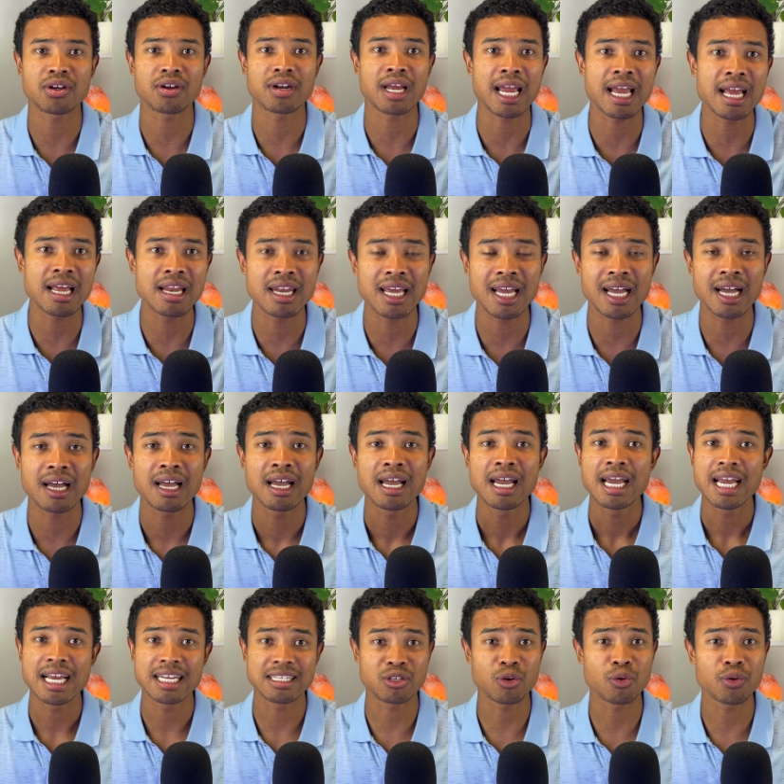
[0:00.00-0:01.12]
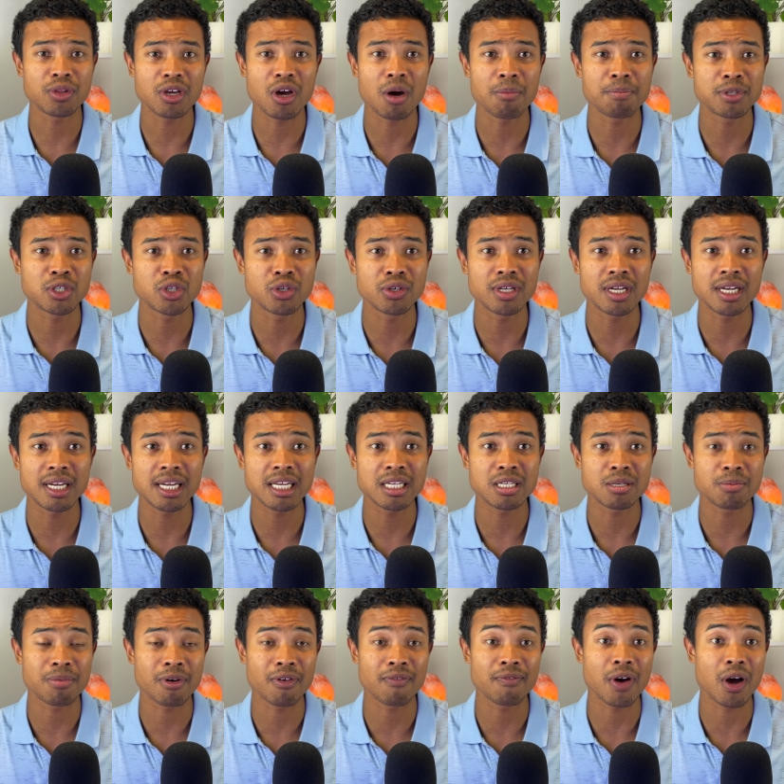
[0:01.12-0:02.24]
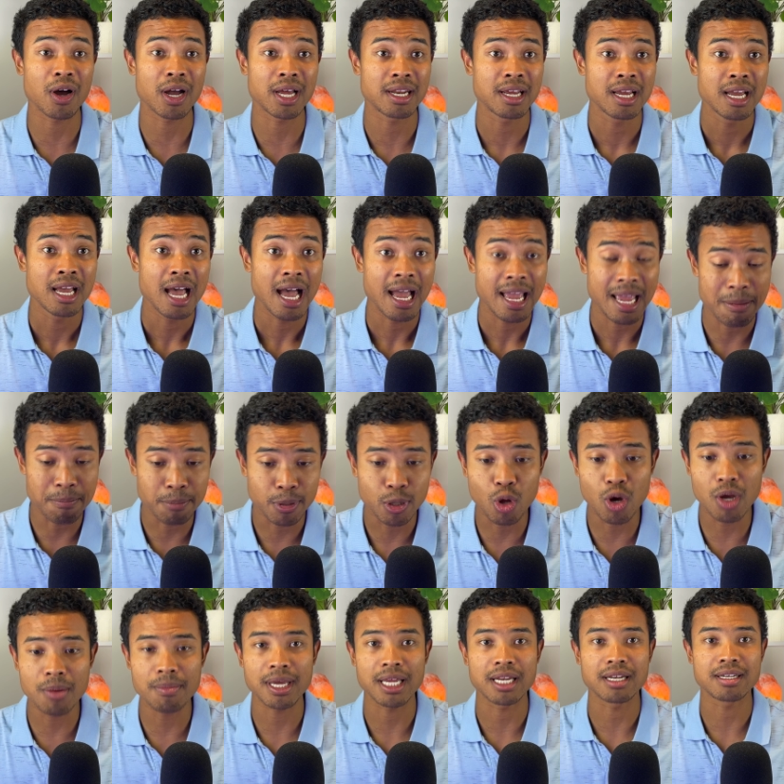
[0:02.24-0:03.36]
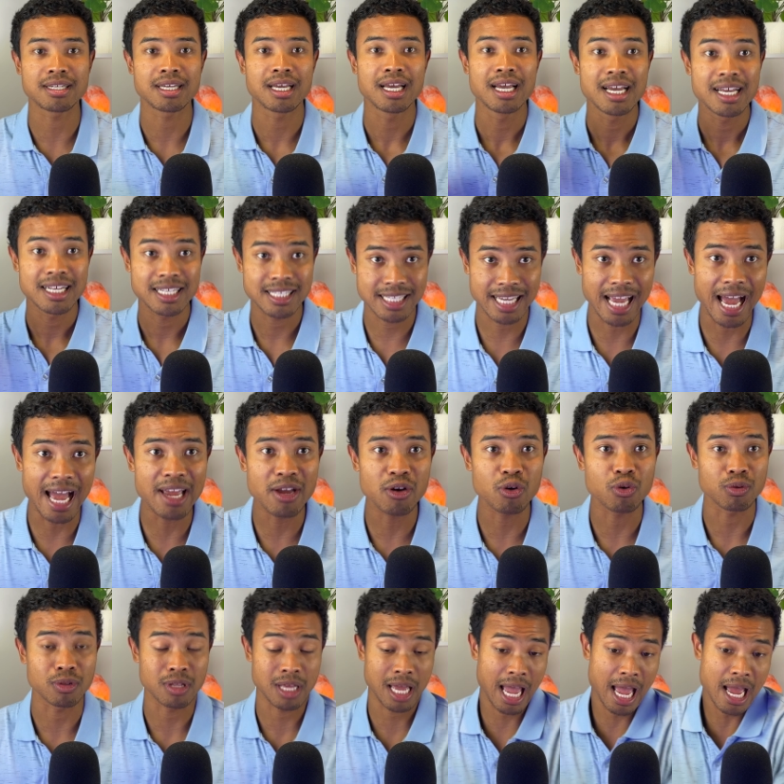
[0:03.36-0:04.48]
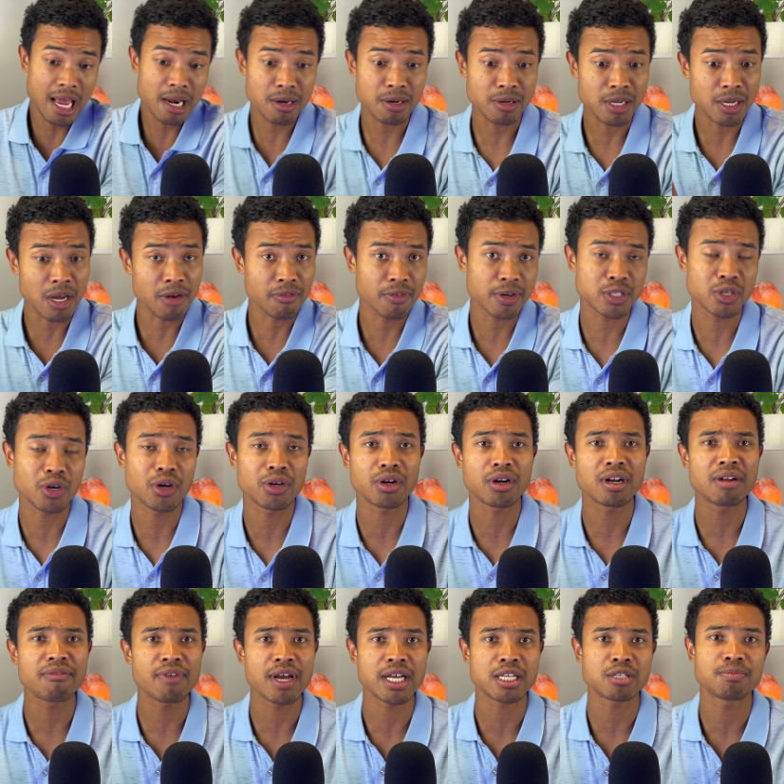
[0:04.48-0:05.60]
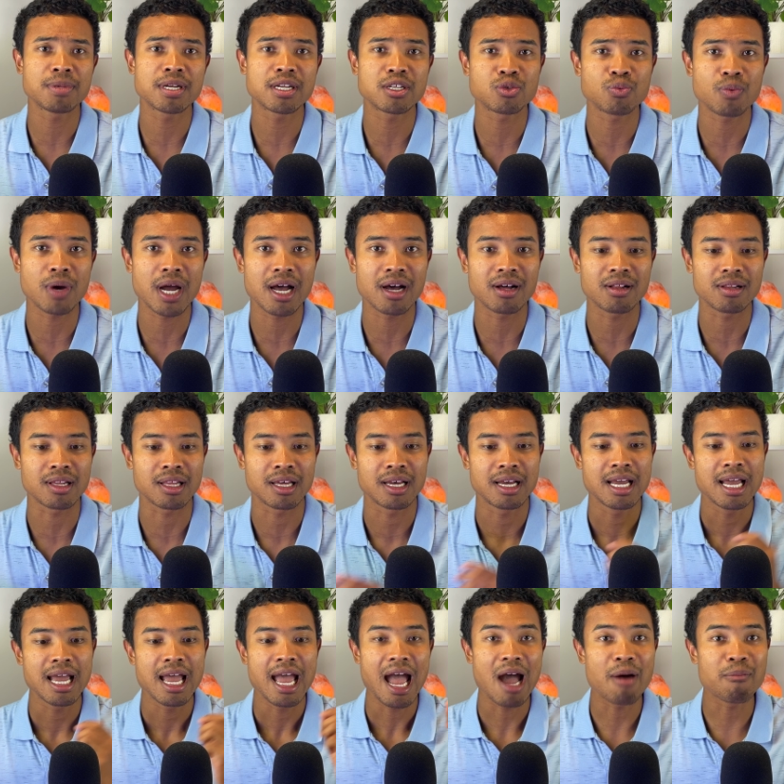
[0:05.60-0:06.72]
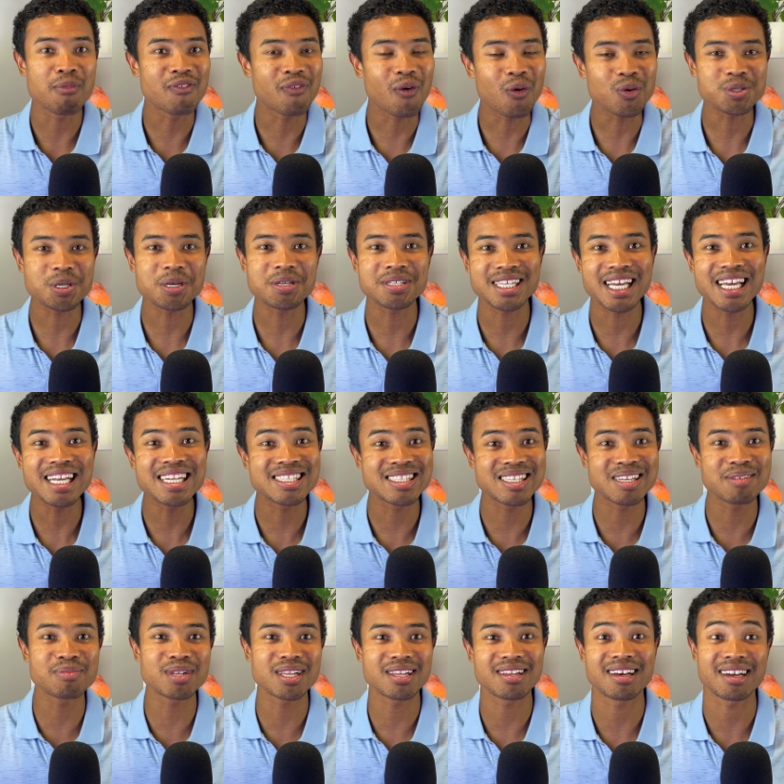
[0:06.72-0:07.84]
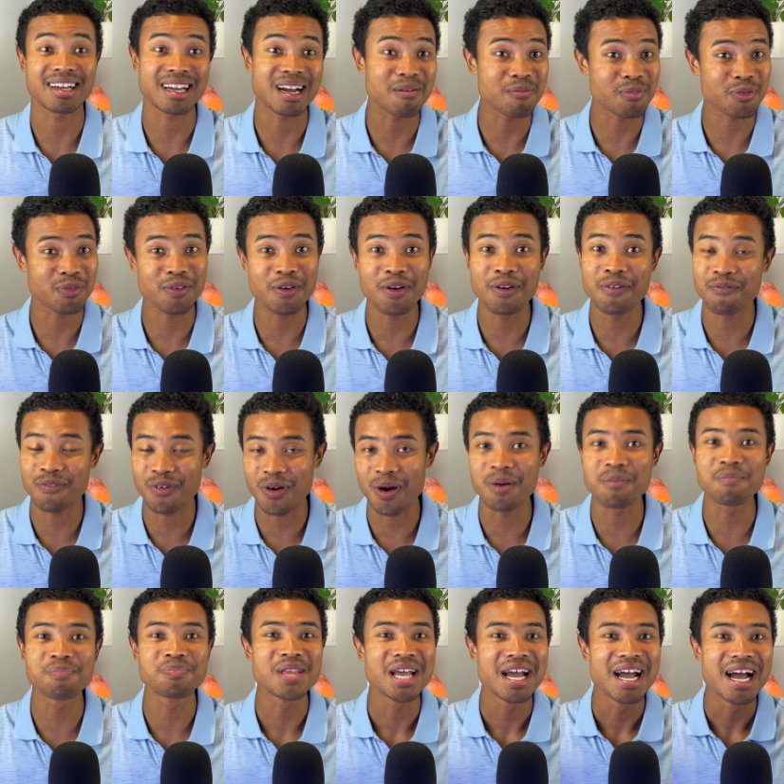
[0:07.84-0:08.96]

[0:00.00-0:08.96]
not a handout. He saw the opportunity to provide employment, scale, and a return on investment as well. And we've also seen similar come through from